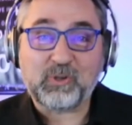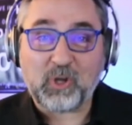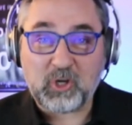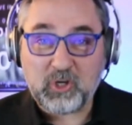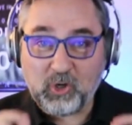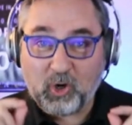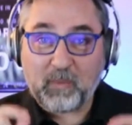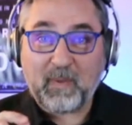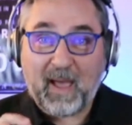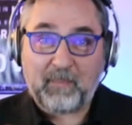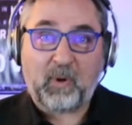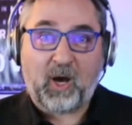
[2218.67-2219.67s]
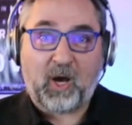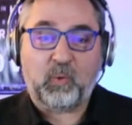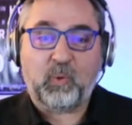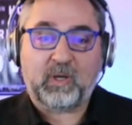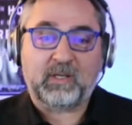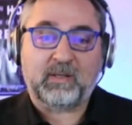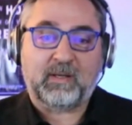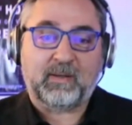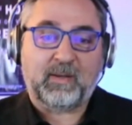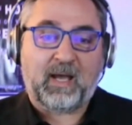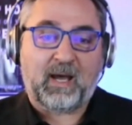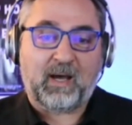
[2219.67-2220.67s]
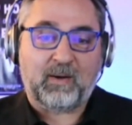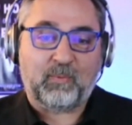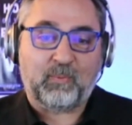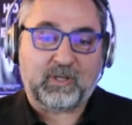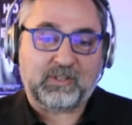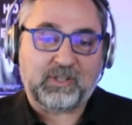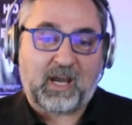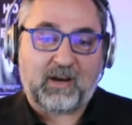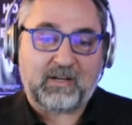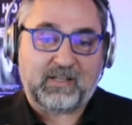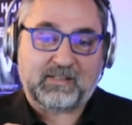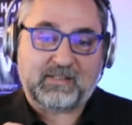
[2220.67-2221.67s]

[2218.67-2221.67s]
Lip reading: your map on WikiCharities.